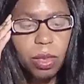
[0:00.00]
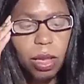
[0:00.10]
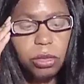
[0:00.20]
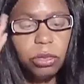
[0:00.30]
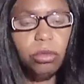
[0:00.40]

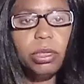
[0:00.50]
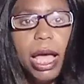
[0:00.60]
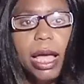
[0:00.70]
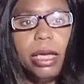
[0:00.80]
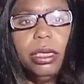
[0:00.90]
So
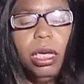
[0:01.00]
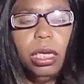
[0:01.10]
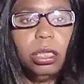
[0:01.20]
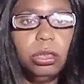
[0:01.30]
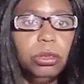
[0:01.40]
now
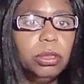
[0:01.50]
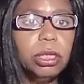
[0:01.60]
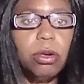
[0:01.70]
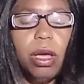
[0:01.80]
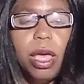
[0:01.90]
you ain't
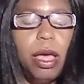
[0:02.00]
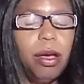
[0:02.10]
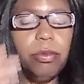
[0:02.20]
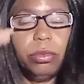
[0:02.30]
gonna have